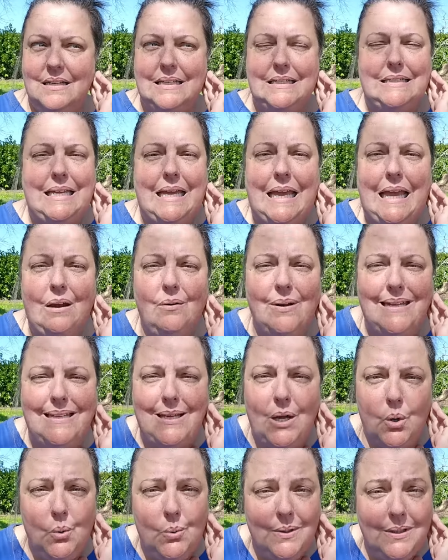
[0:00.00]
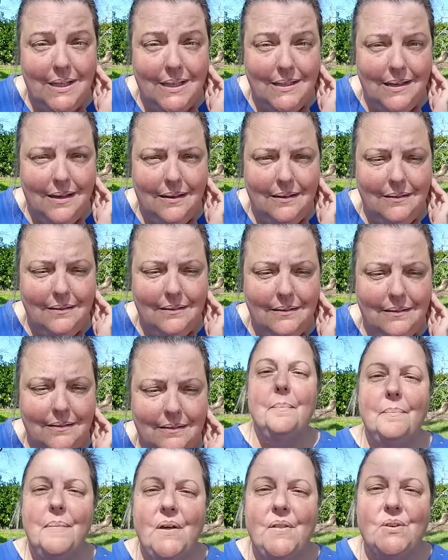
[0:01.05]
karaokeing
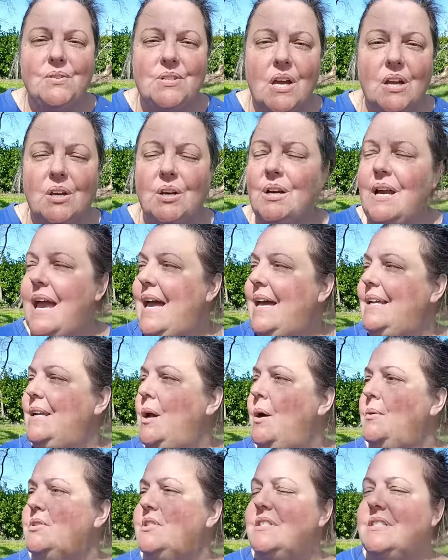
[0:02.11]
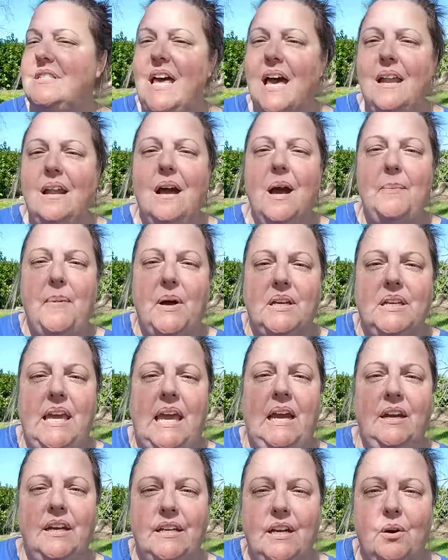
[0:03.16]
Mother Tucker had set up a
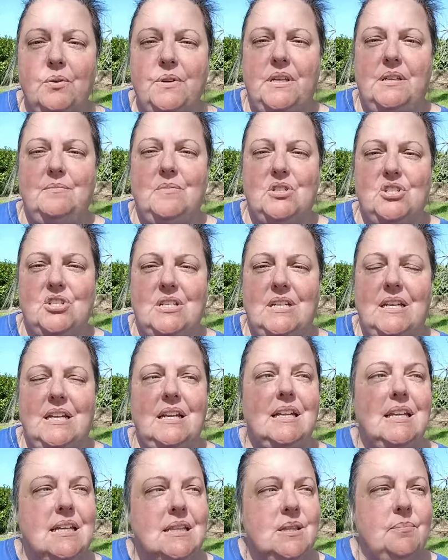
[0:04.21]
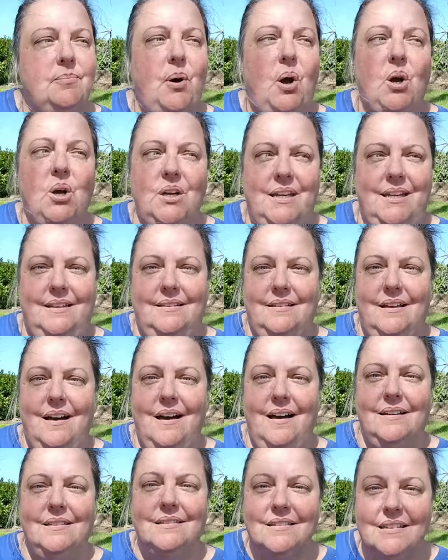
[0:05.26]
karaoke machine in the parking
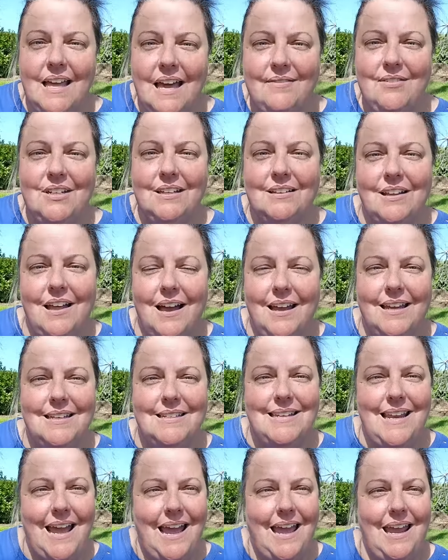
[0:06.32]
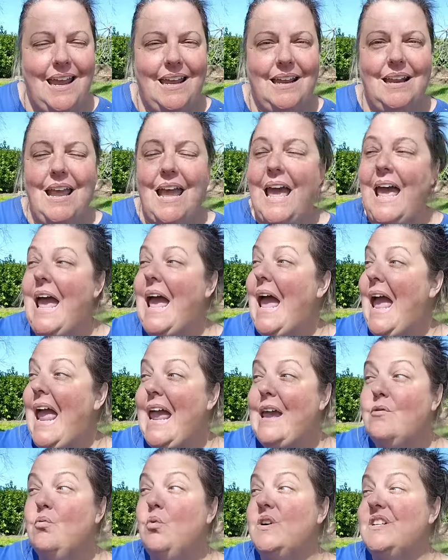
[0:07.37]
lot, 11 o'clock at night,
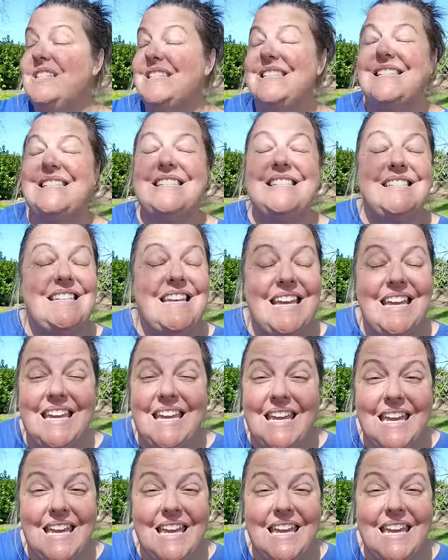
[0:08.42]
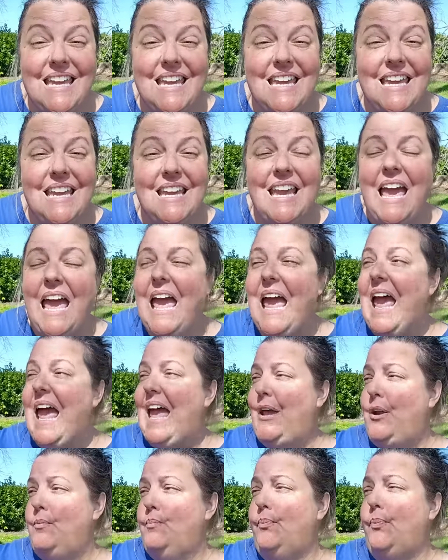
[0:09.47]
and was singing
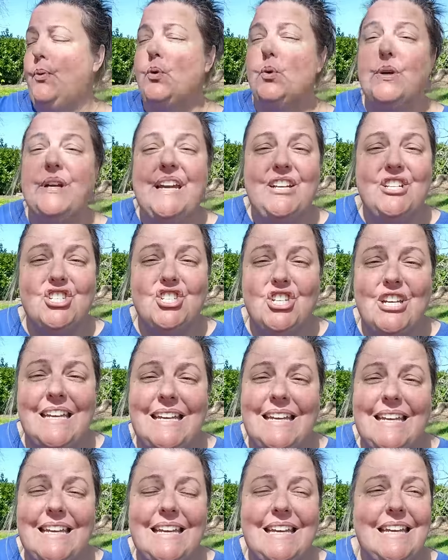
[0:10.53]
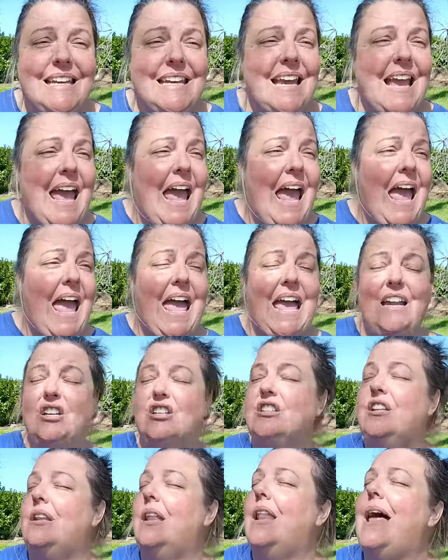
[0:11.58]
and preaching
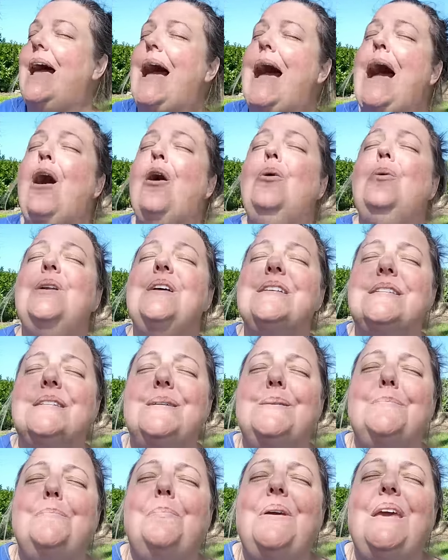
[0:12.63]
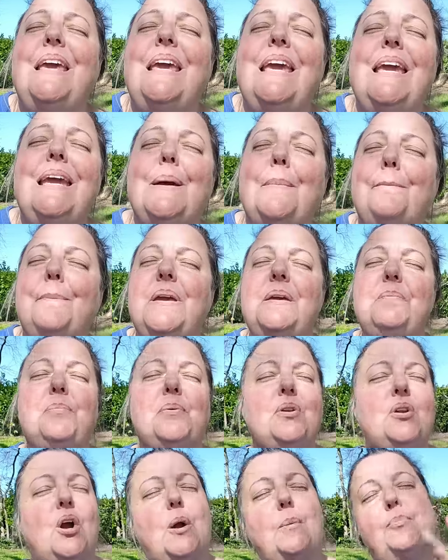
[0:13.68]
and loud as can be, and
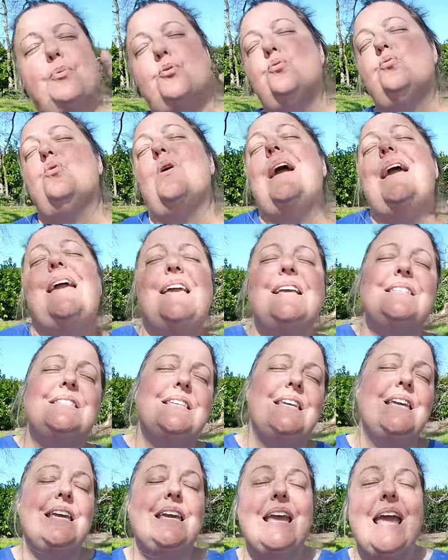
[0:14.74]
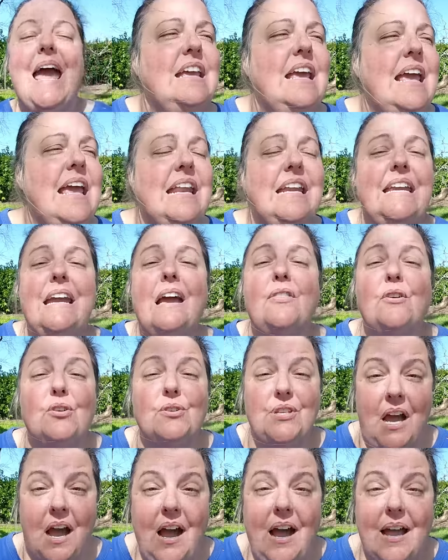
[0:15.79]
people are praising. Any other
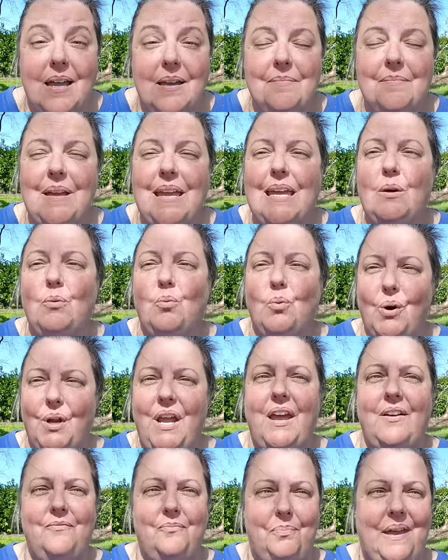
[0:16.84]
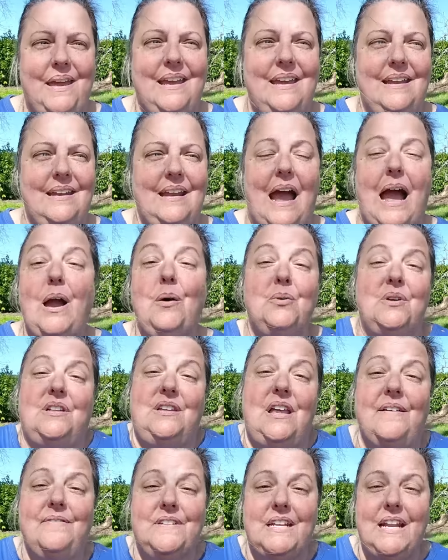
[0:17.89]
time, it would have been, I would have
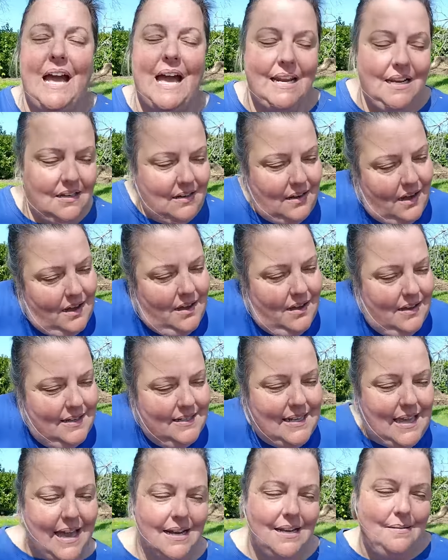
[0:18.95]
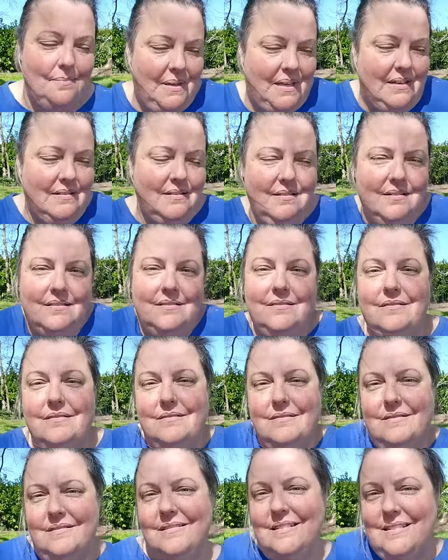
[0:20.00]
loved it. I'd have gone, I'd have been
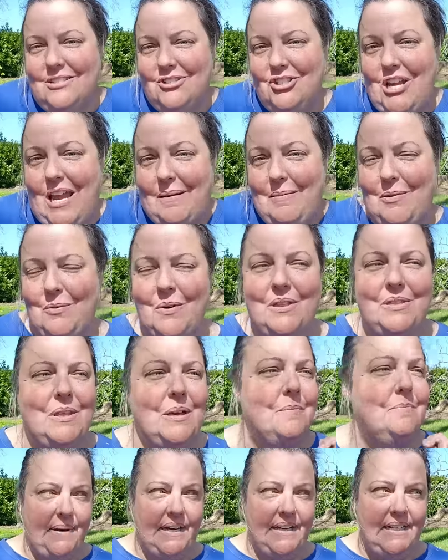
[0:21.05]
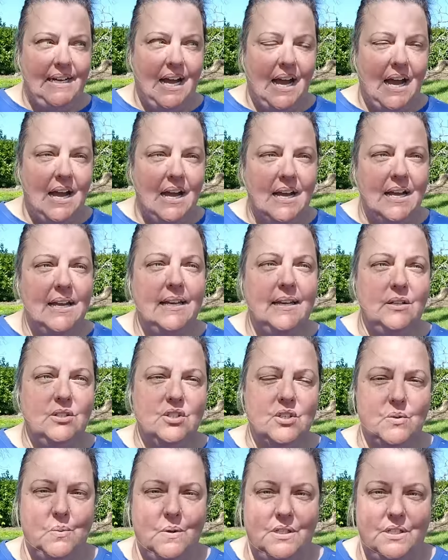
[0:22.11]
jamming with them, but I
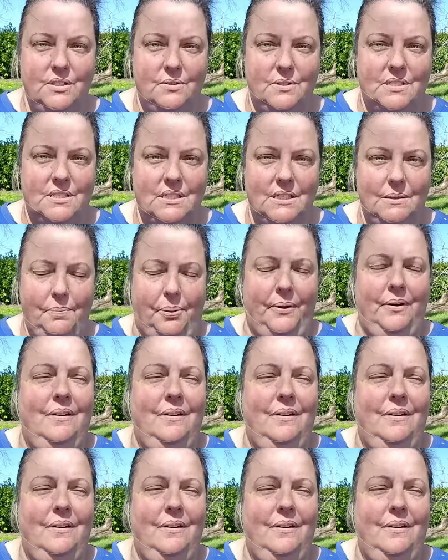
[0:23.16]
just wanted to go to sleep.